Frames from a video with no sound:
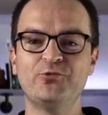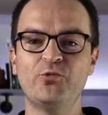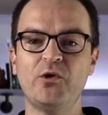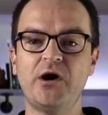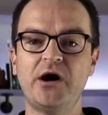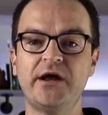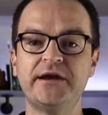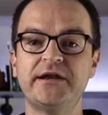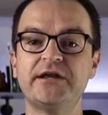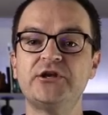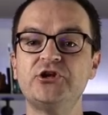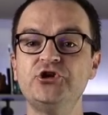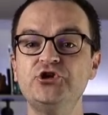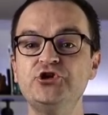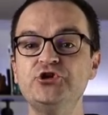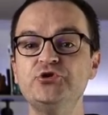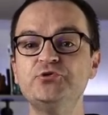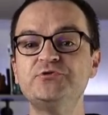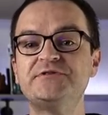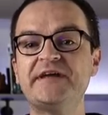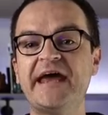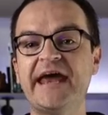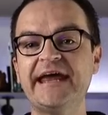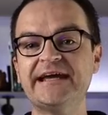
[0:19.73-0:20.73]
one,
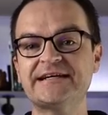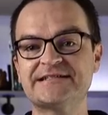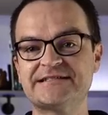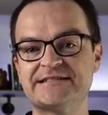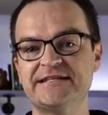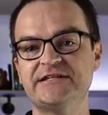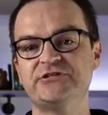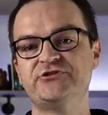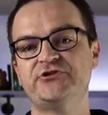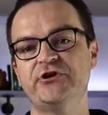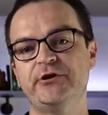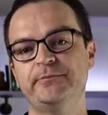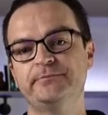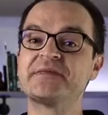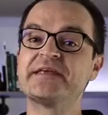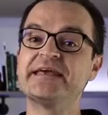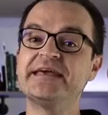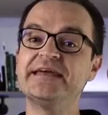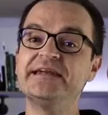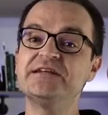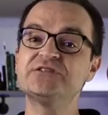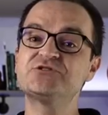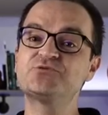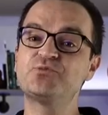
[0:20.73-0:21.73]
new tank syndrome.
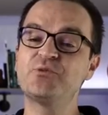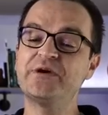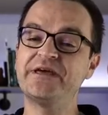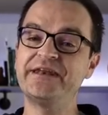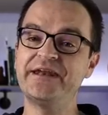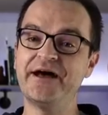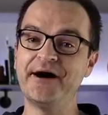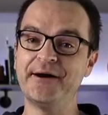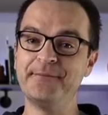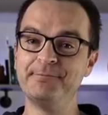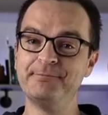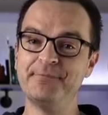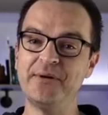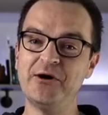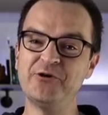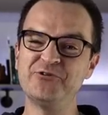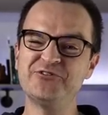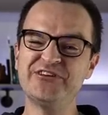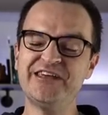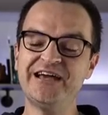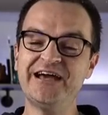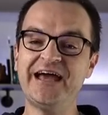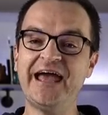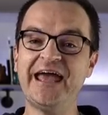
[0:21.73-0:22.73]
It is when
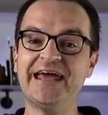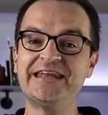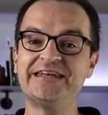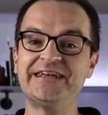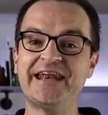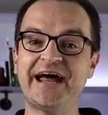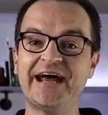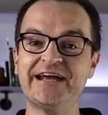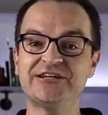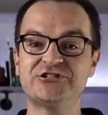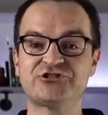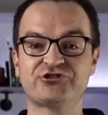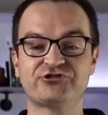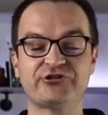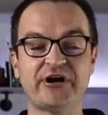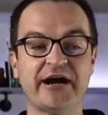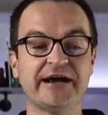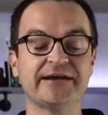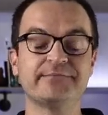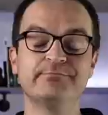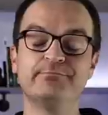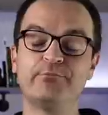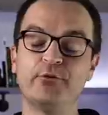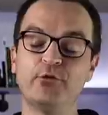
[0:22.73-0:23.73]
ammonia and nitrite,